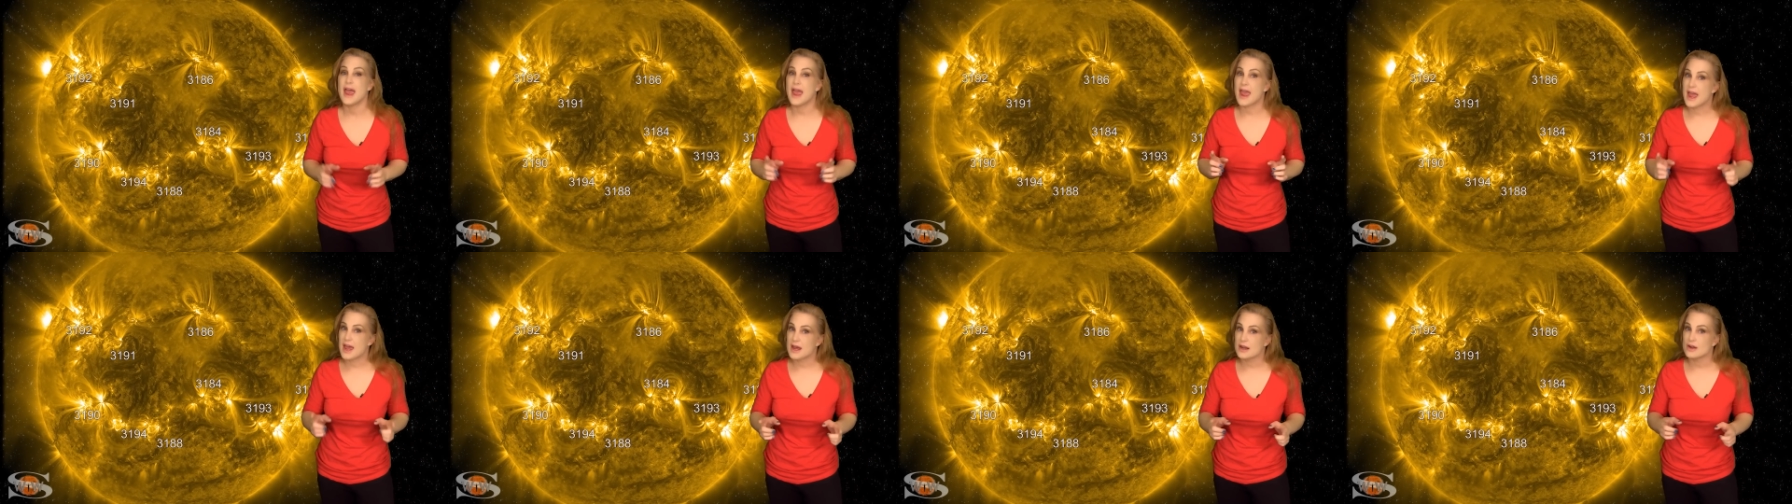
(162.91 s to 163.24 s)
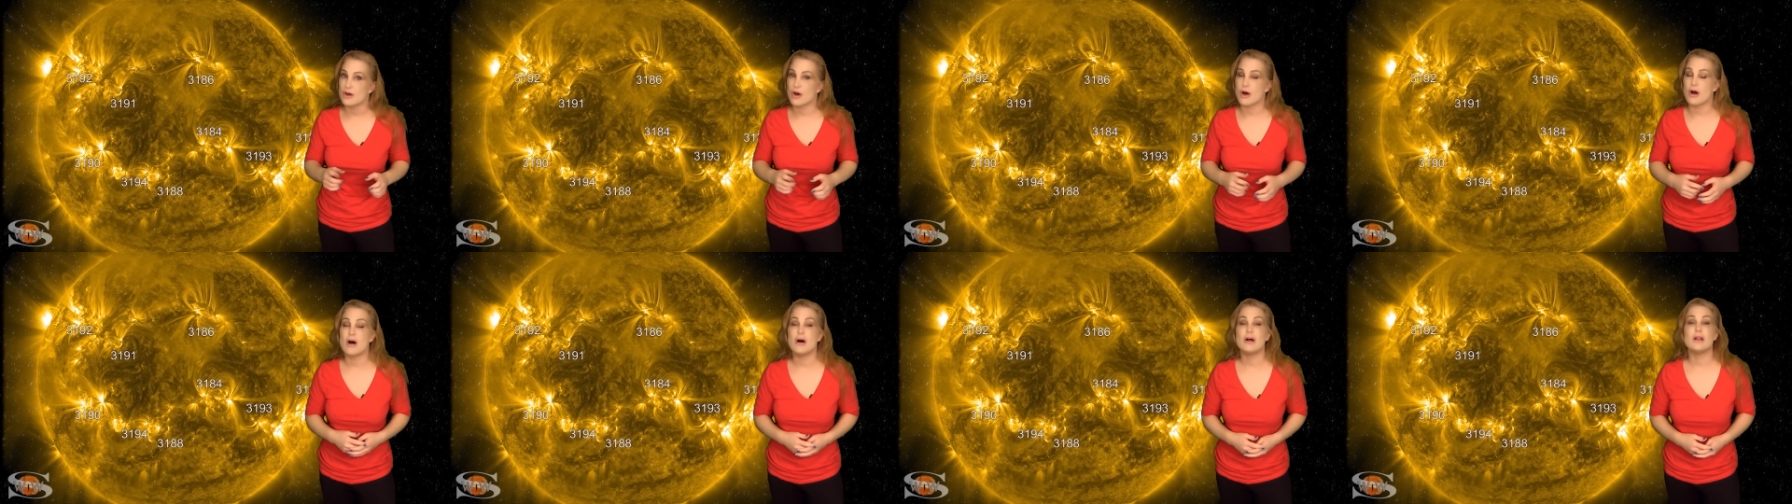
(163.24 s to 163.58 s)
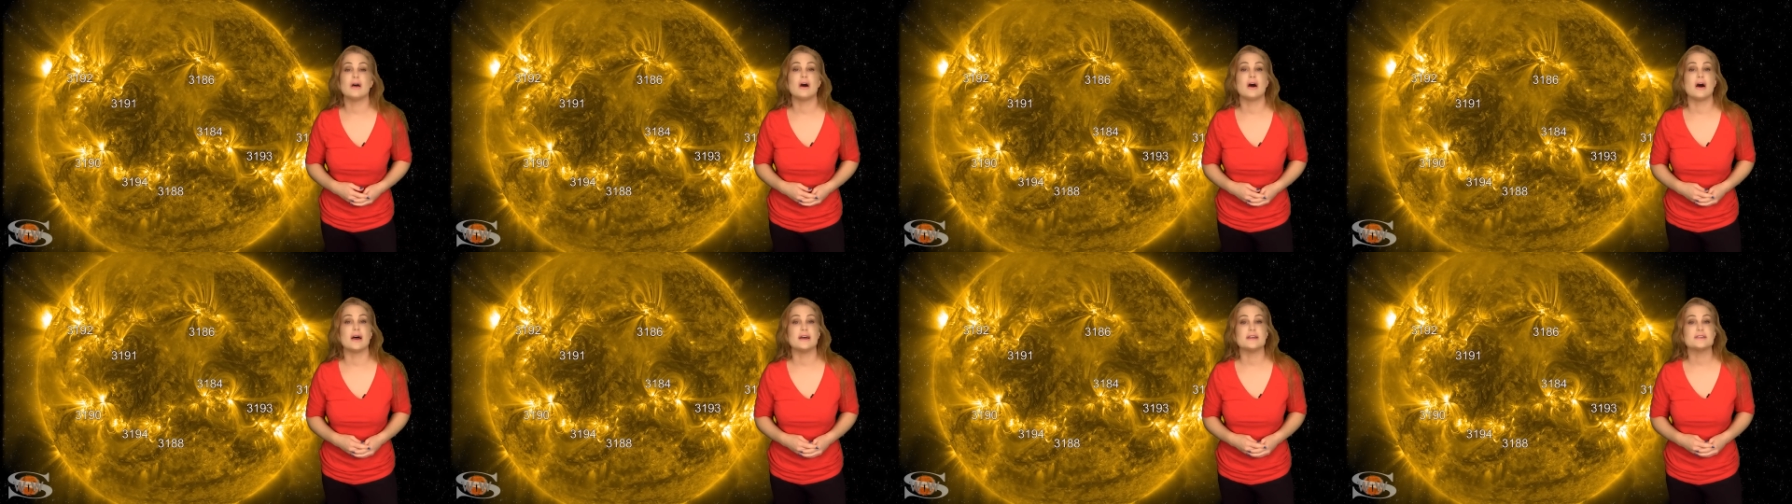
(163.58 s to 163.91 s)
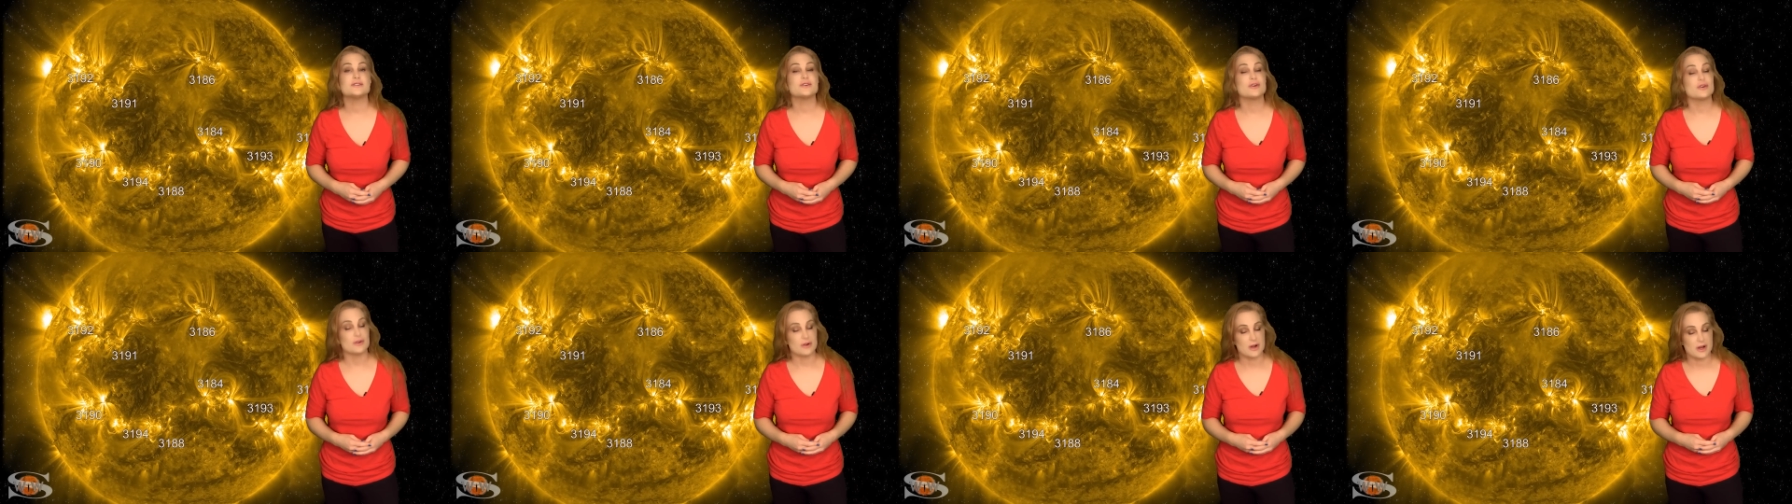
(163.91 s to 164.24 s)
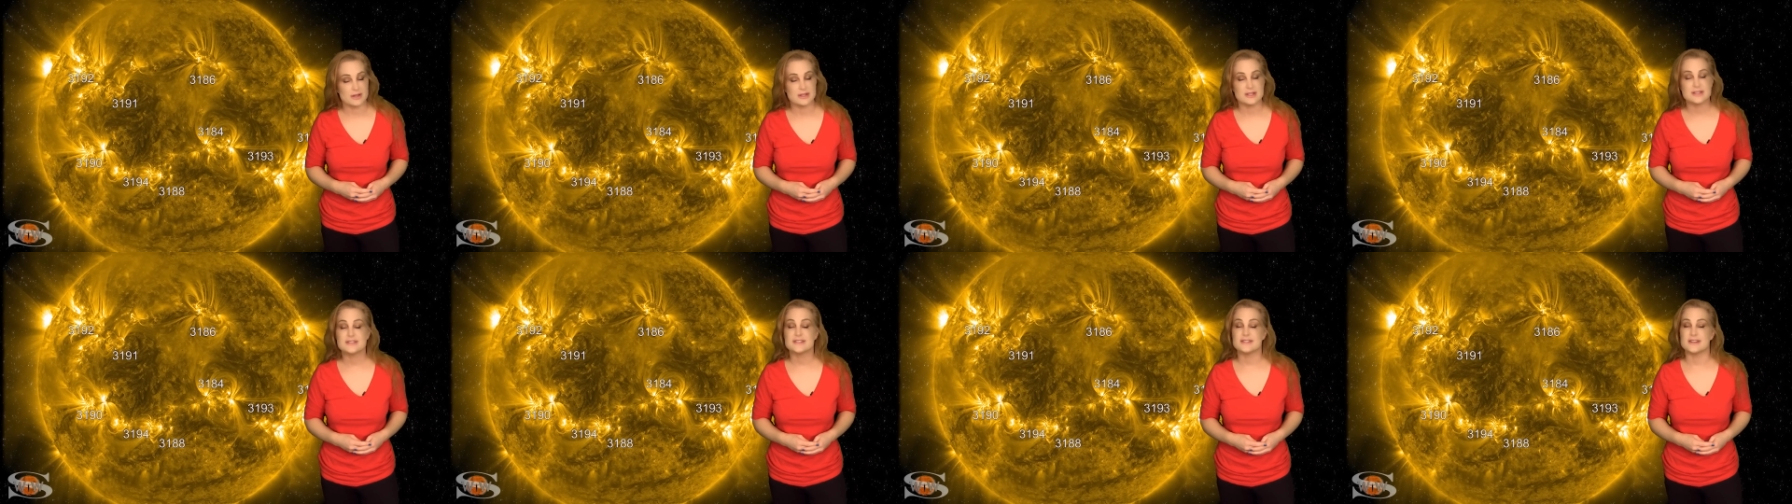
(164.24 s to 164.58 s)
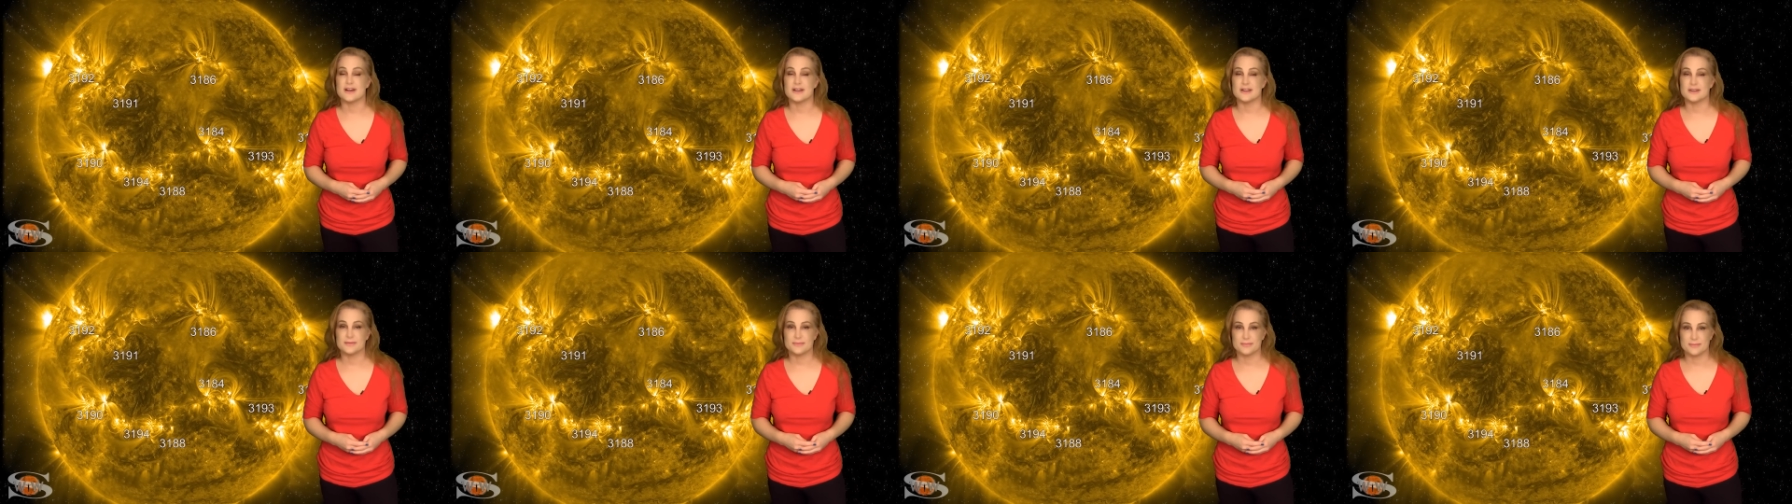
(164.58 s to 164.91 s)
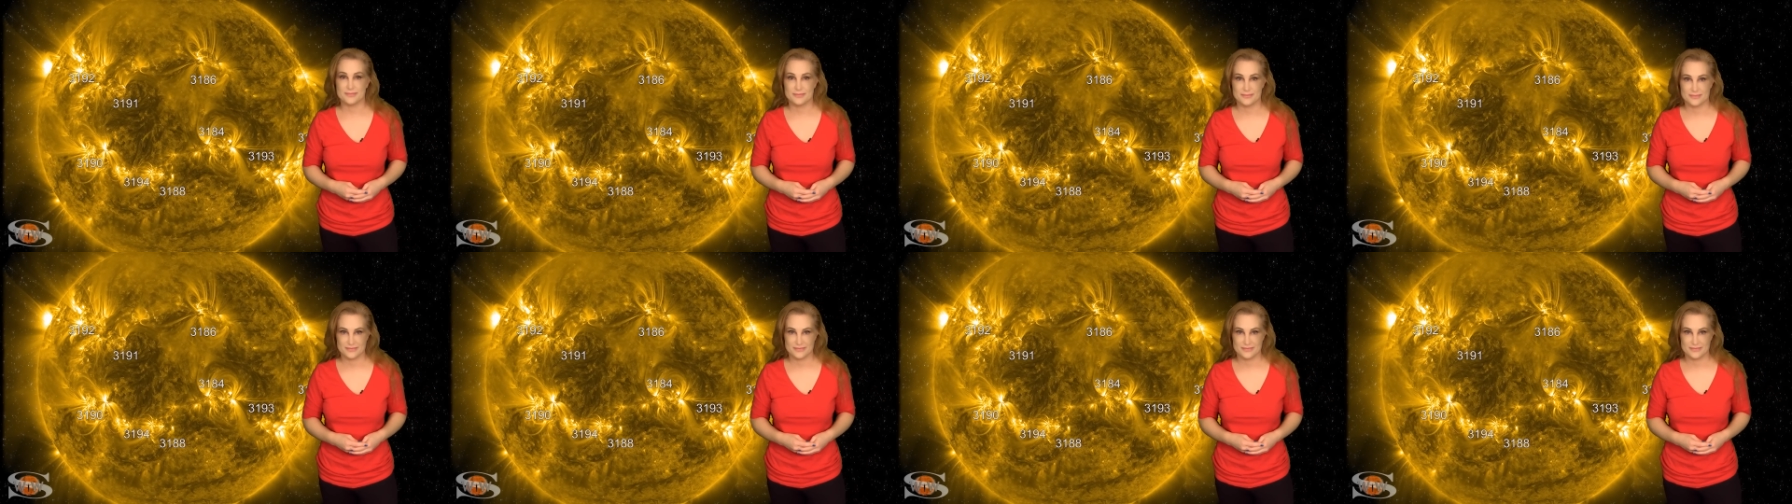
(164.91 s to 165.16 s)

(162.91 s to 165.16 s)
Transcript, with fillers: and all eyes are on the sun.